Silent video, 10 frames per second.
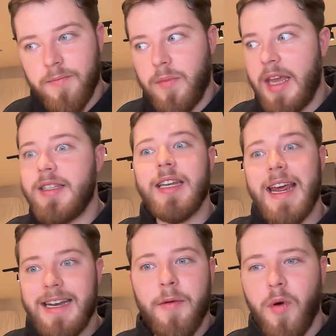
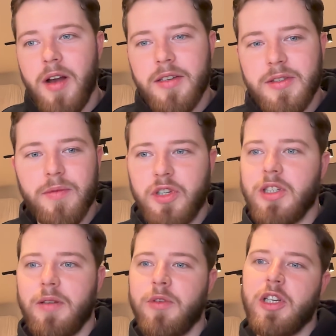internet networks, which
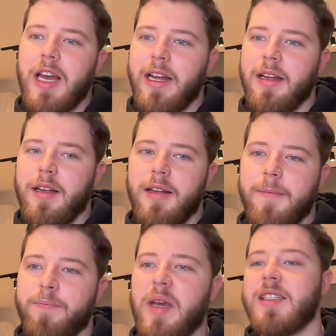are
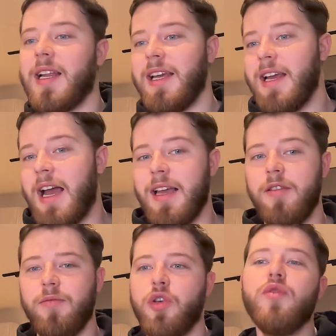basically
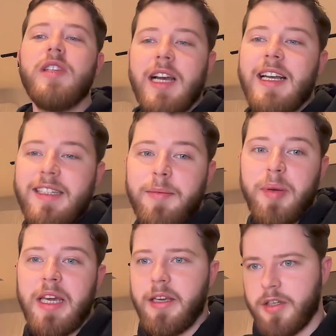using
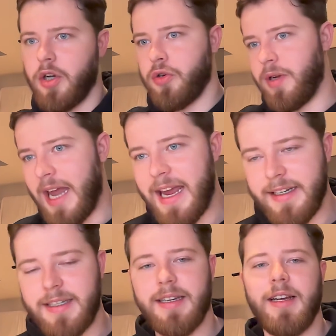ICP to
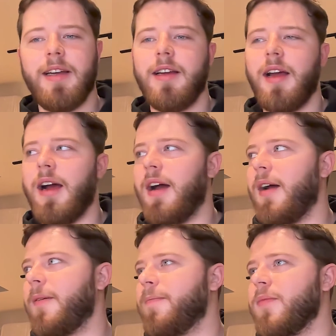create
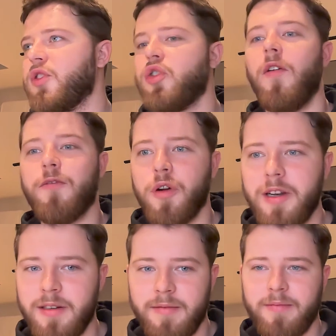
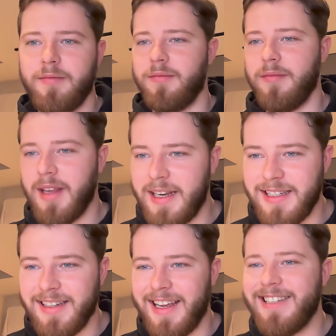sovereign
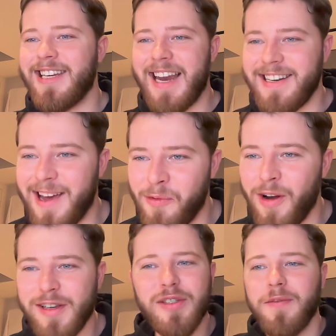internet
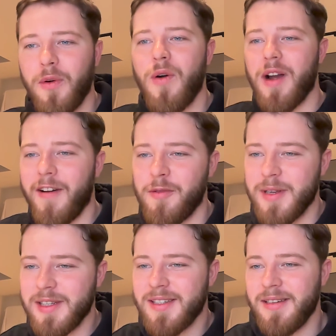networks for
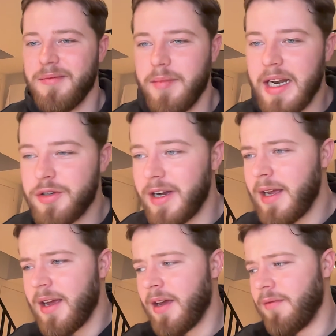governments and military,
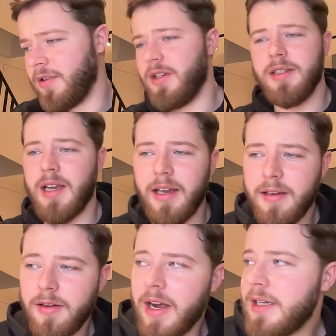which is like
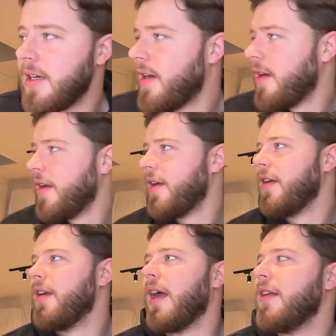crazy.
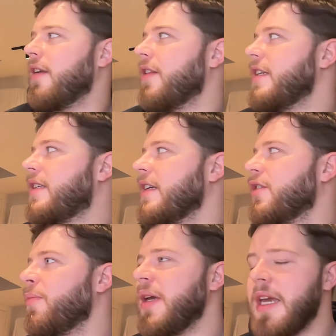These things
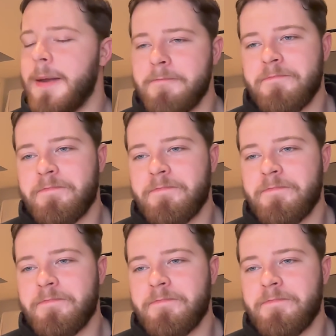will be